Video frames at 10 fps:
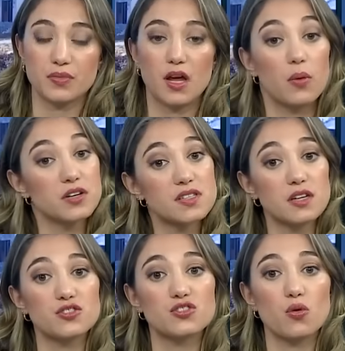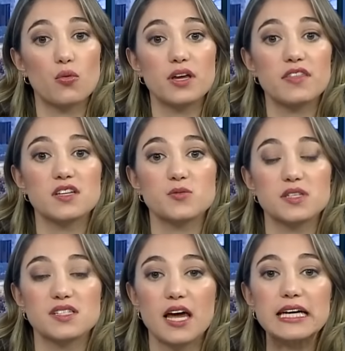Now, one such story that has
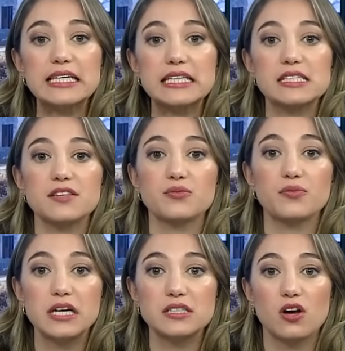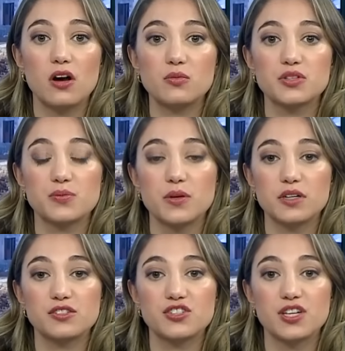been slightly under the radar, which we
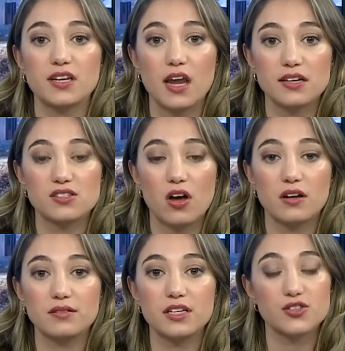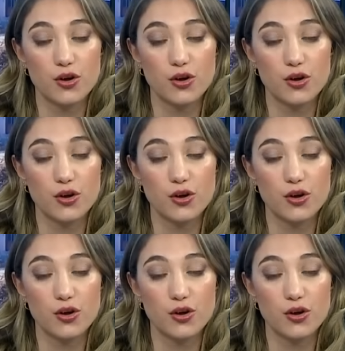want to shed light on, is